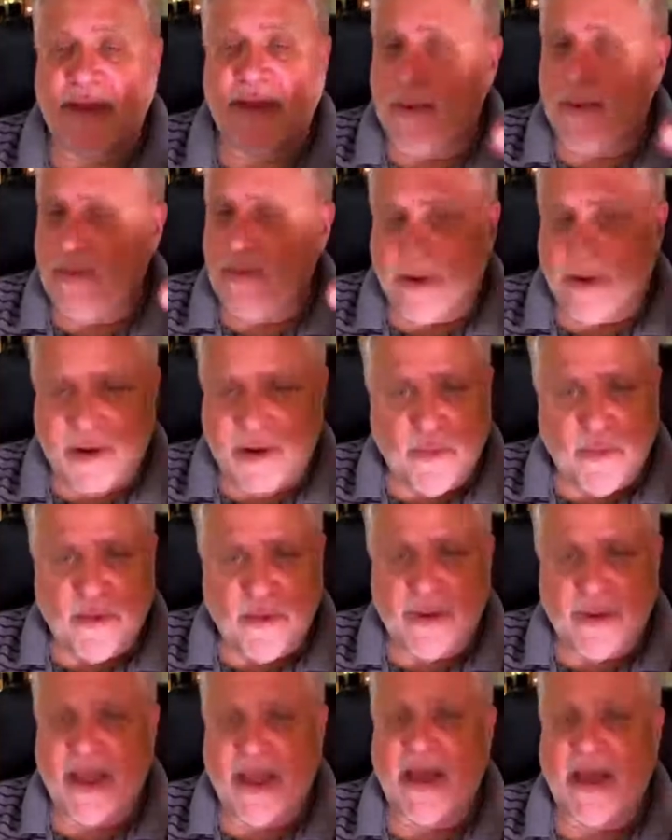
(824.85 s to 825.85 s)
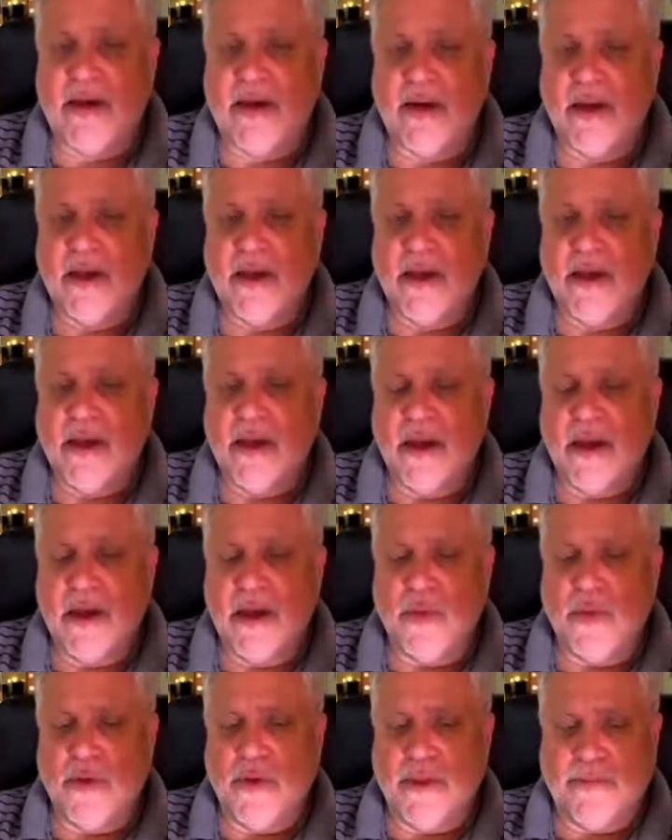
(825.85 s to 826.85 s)
I'm working with
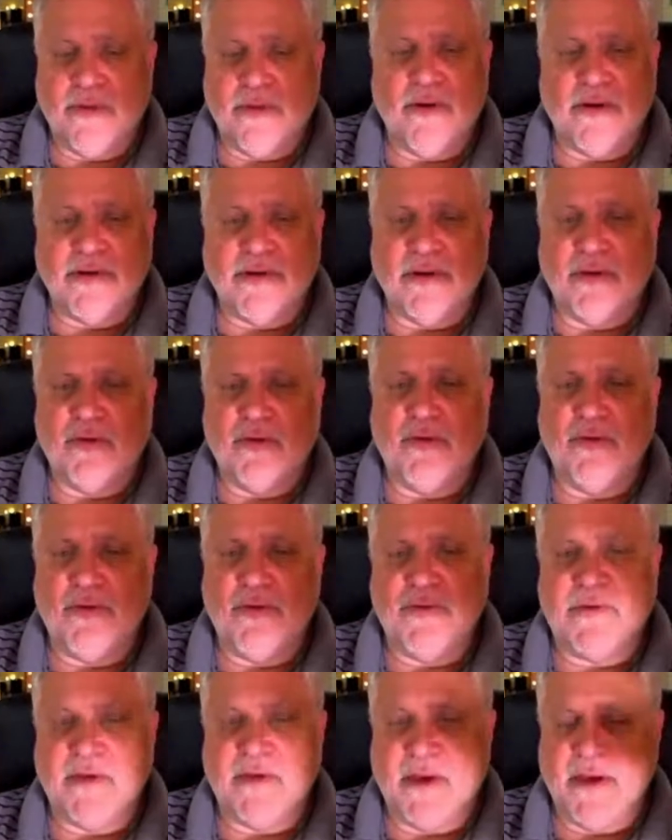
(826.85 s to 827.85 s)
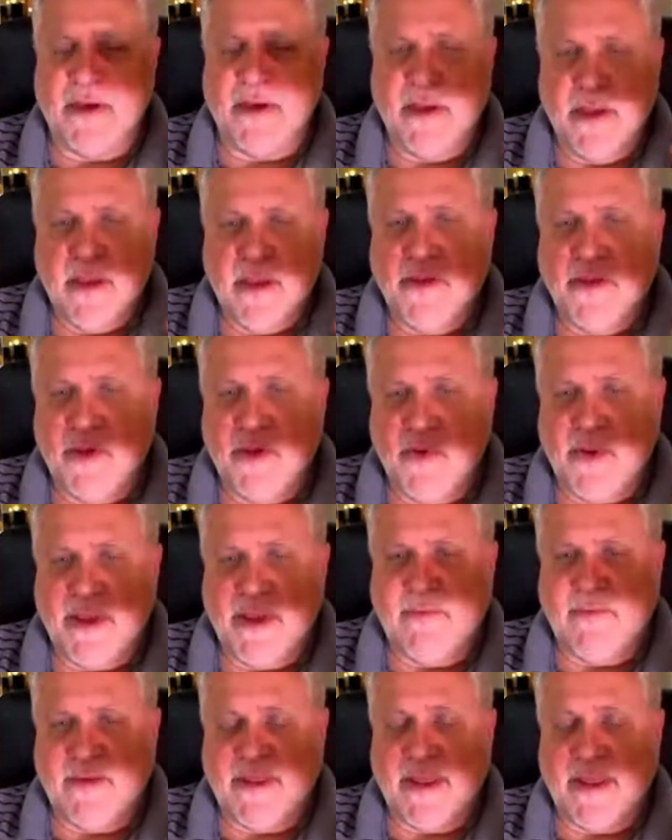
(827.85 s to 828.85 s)
a person who's doing
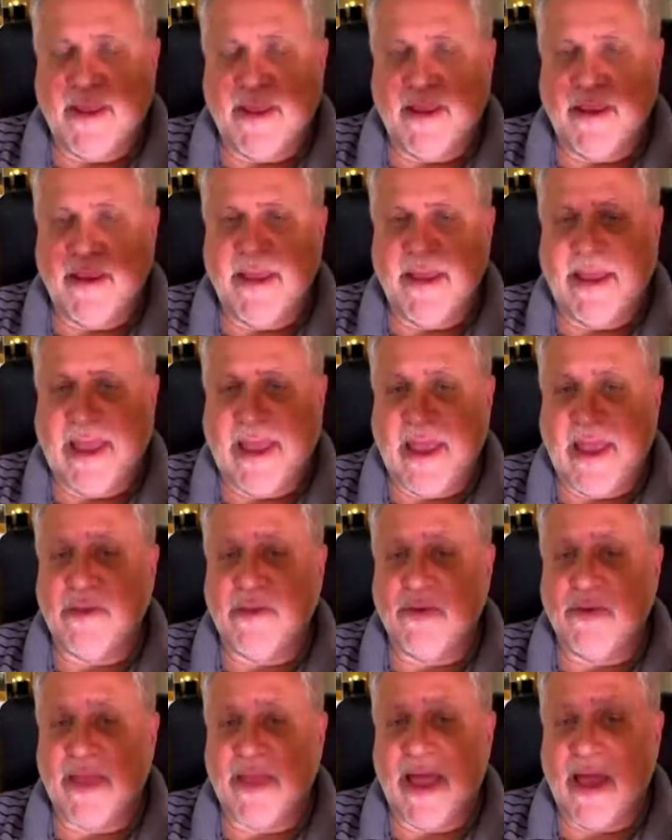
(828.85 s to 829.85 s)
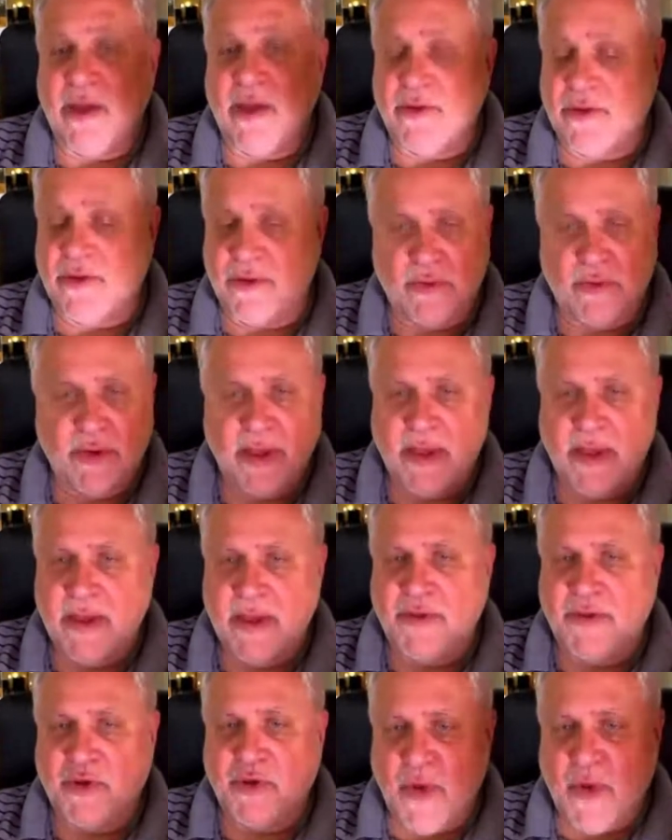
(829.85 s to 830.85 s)
everything he can do now to
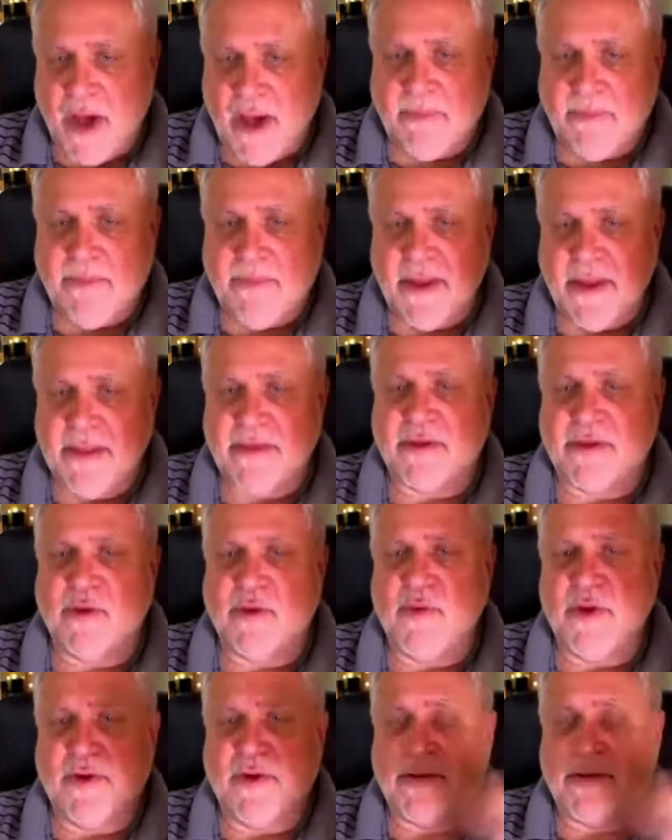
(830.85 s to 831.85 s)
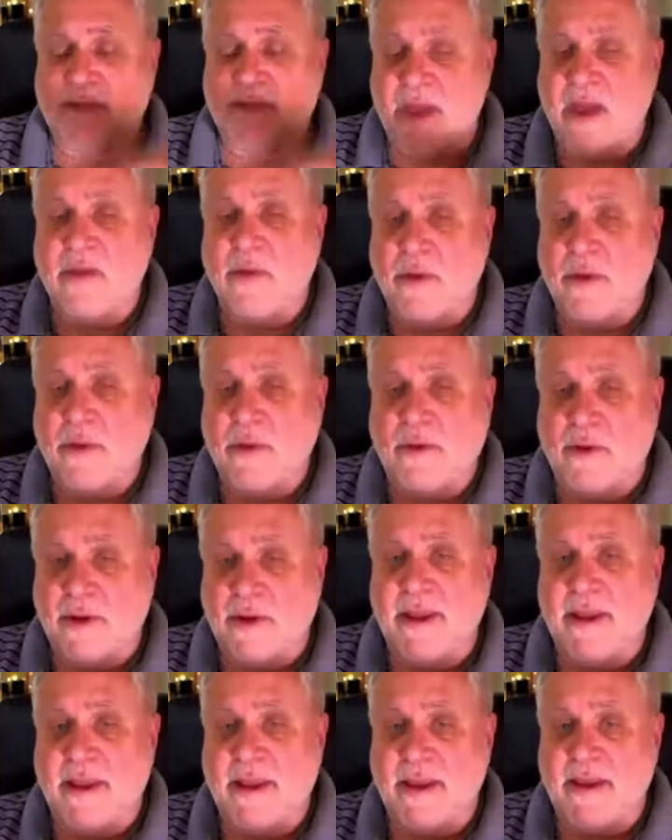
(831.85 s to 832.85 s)
up it, so we could start
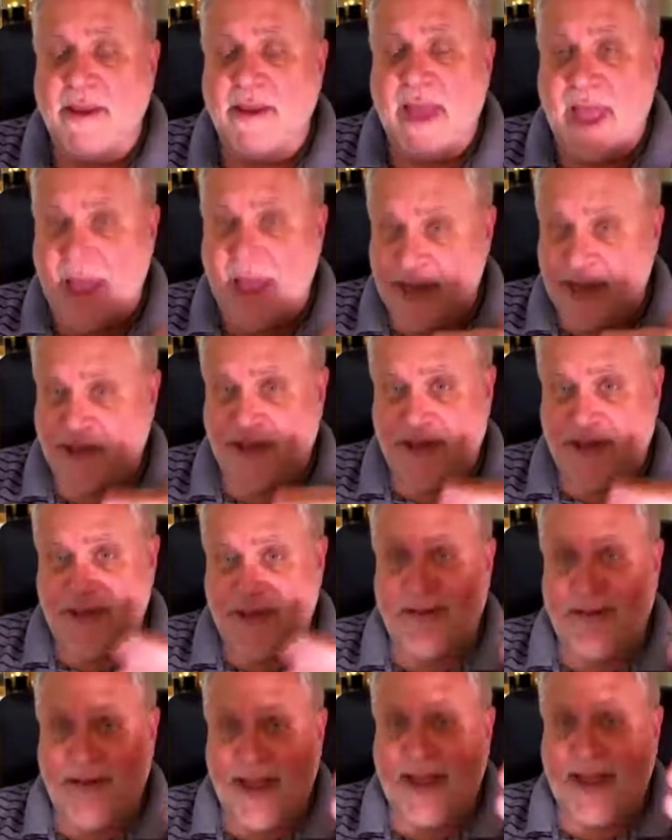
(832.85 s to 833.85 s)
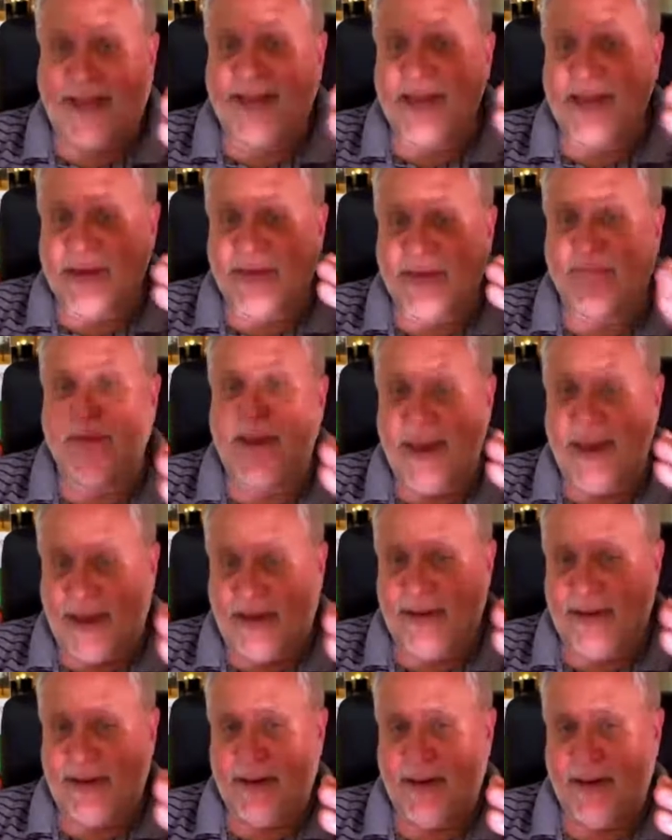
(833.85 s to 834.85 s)
looking actually like this week.